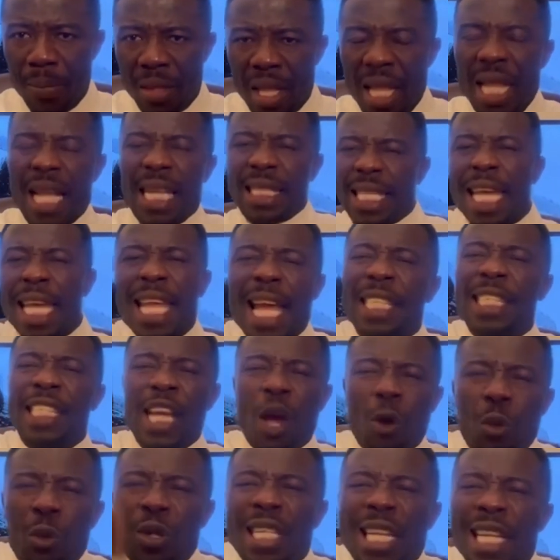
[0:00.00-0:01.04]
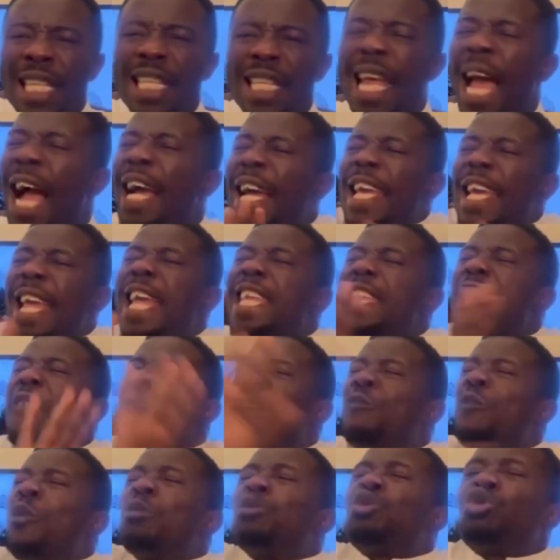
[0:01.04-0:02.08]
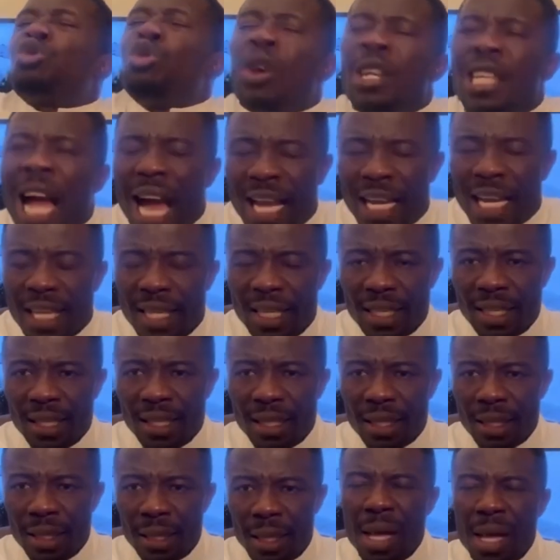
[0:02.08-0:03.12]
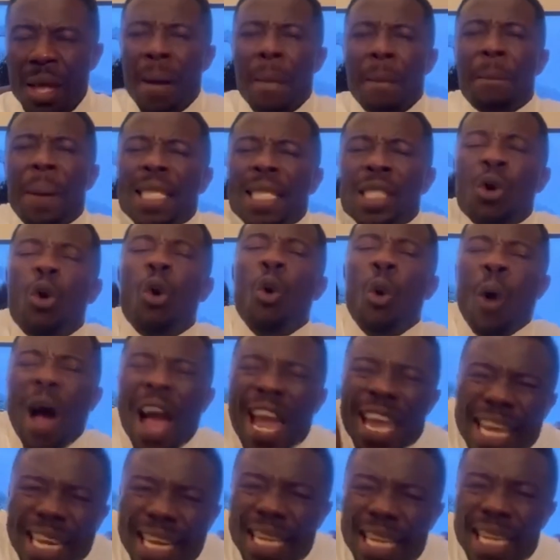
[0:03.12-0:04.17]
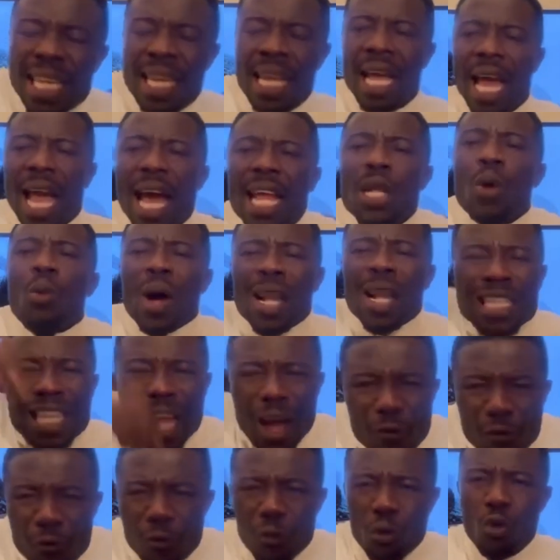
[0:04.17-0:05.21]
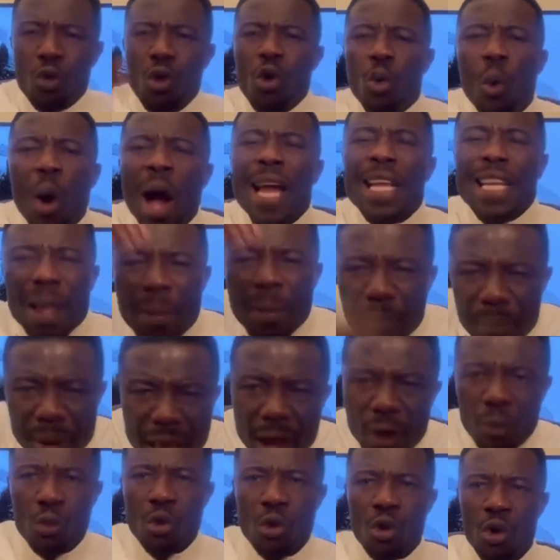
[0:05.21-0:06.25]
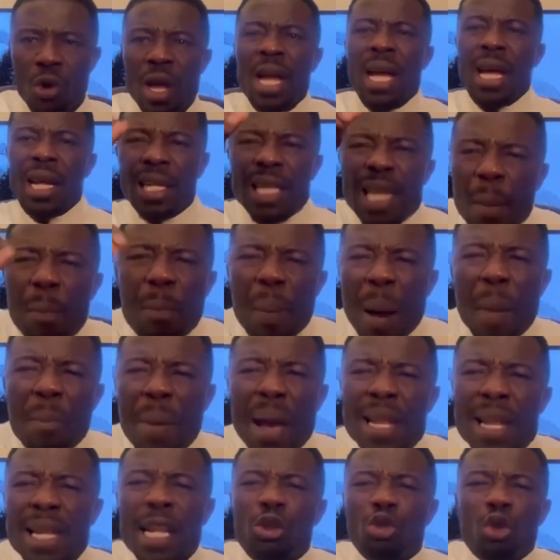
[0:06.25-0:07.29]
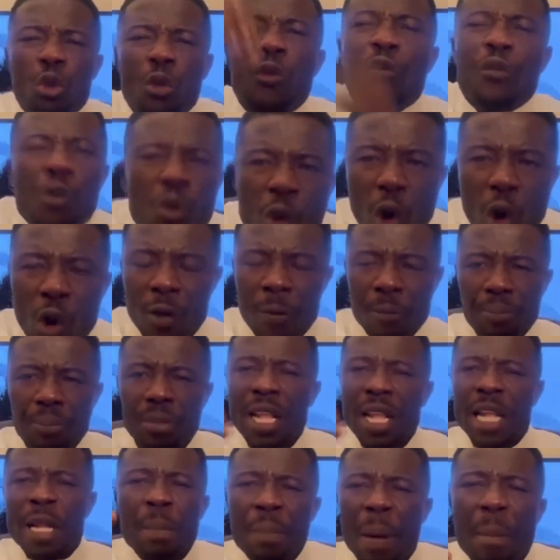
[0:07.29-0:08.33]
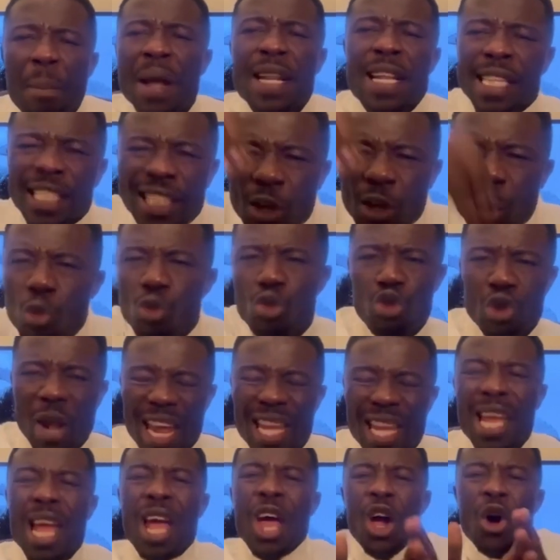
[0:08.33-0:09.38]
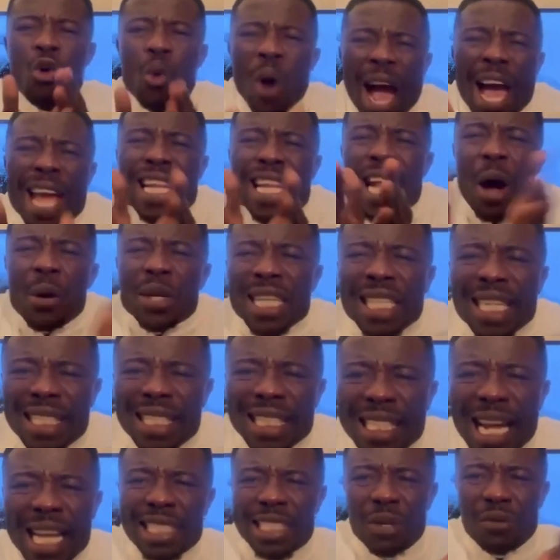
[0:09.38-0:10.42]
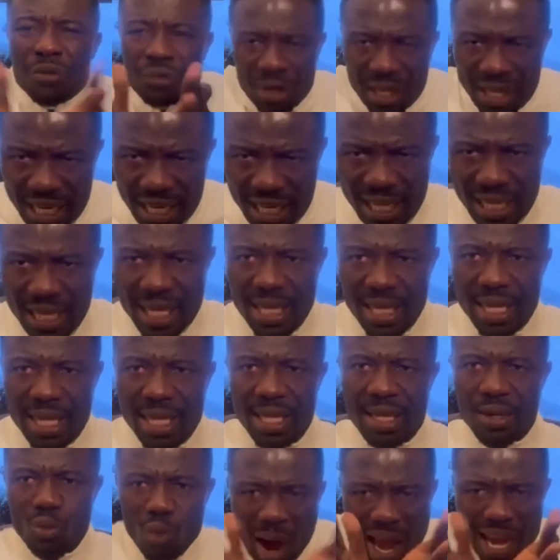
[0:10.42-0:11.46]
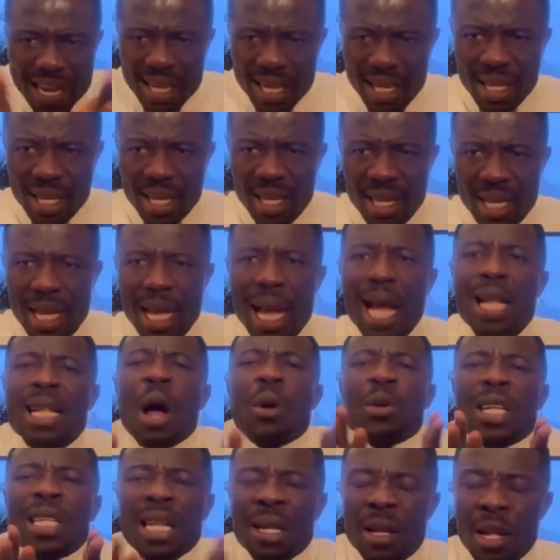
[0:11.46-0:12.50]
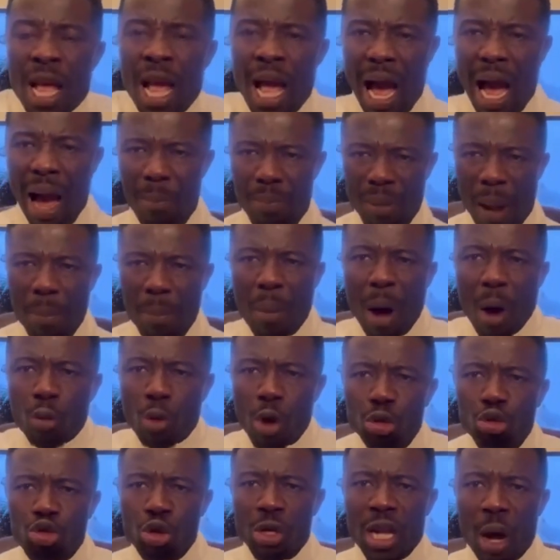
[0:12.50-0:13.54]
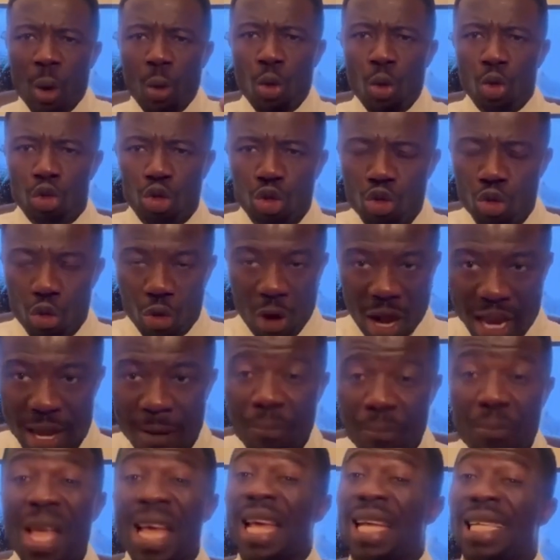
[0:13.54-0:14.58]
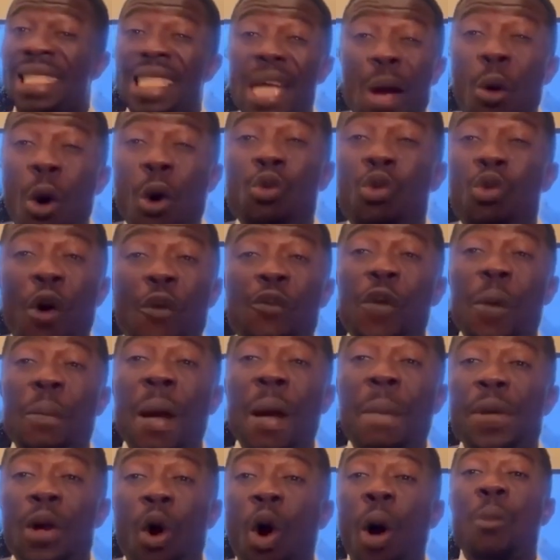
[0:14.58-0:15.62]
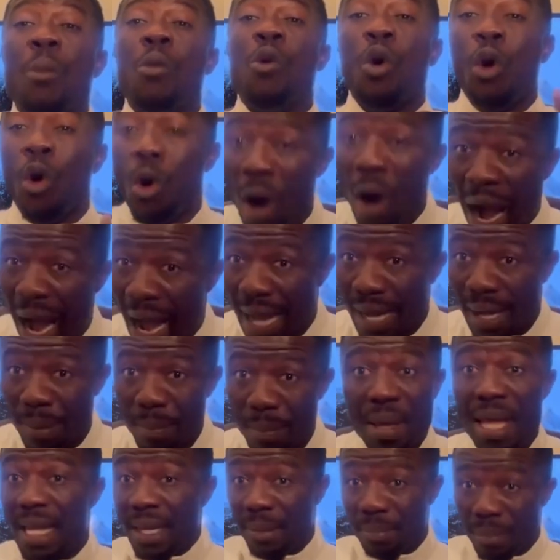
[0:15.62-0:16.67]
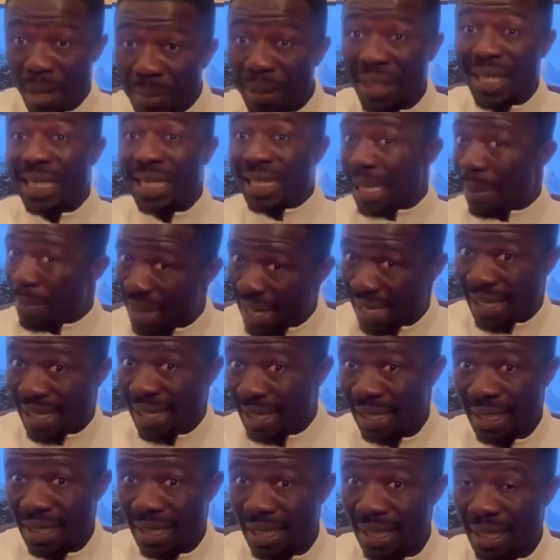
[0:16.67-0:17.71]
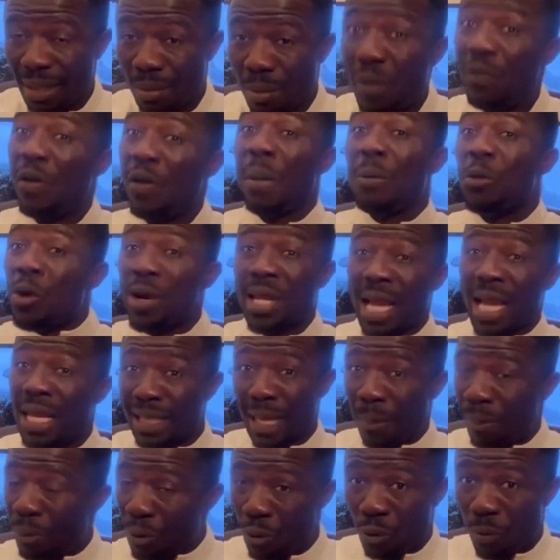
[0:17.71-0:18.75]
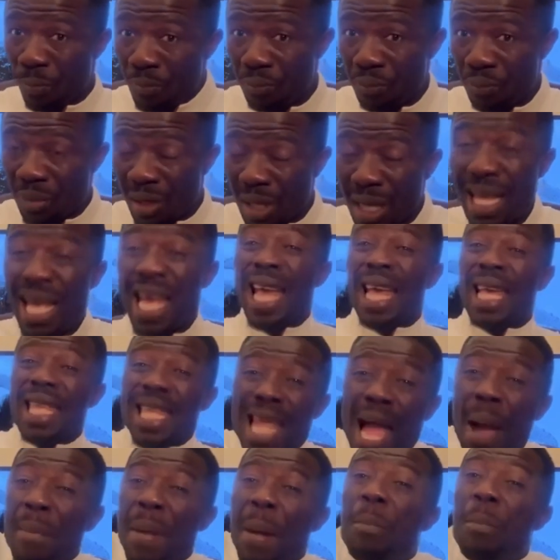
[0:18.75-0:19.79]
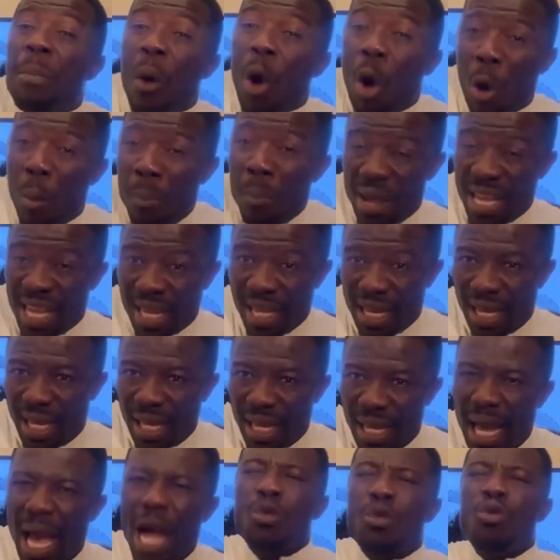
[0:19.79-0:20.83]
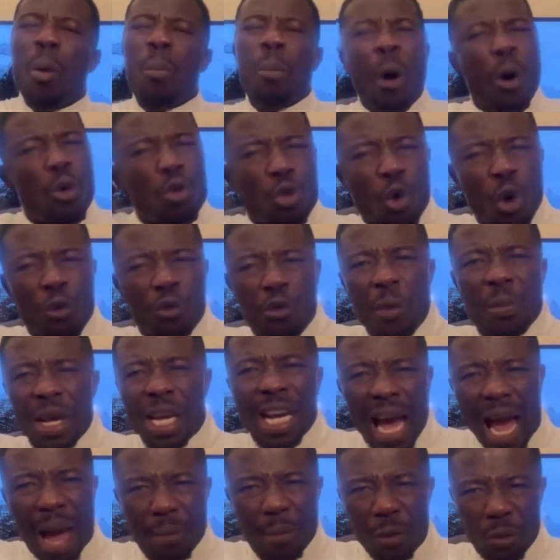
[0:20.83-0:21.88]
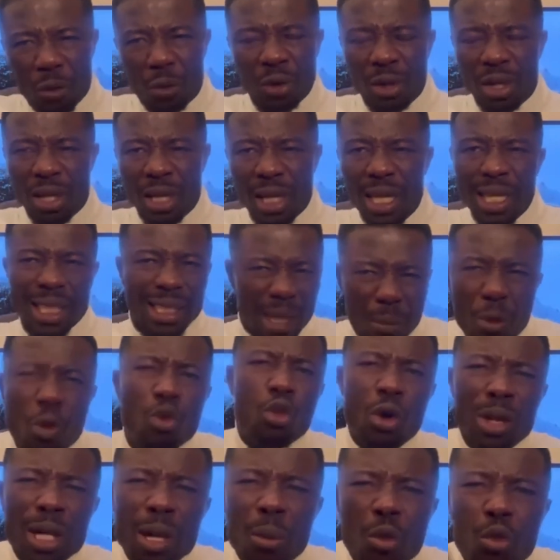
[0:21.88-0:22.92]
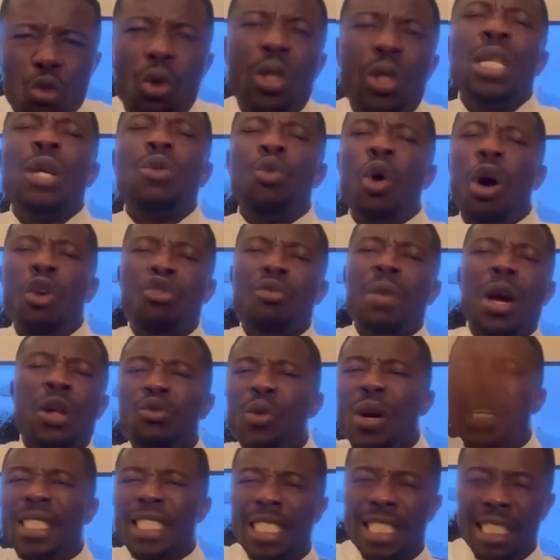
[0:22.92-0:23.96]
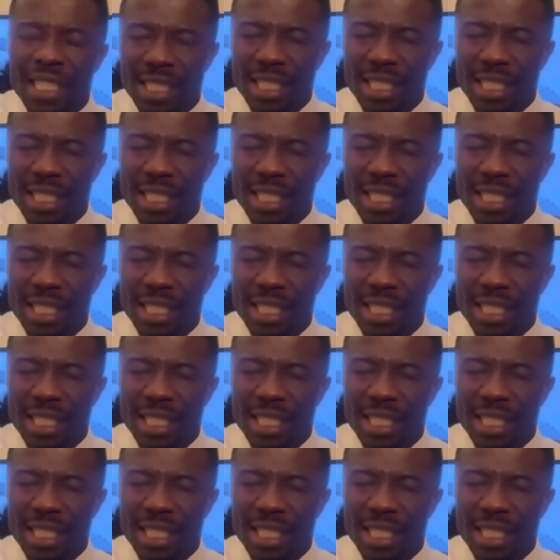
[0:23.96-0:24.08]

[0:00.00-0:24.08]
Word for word: Say a dear woody the uncanny young from soda. But why? And what down for? Why a bear war? Nipper Benny 2 4, the Nipper Benny so crying. Why now in a transit journey? Right? And now in a brabo conto na wutum, right? You won't go for baby homo, me, baby to semi. Me from one example. Nyame bore me, and will bonko for become. Someone conam could equal woman watching.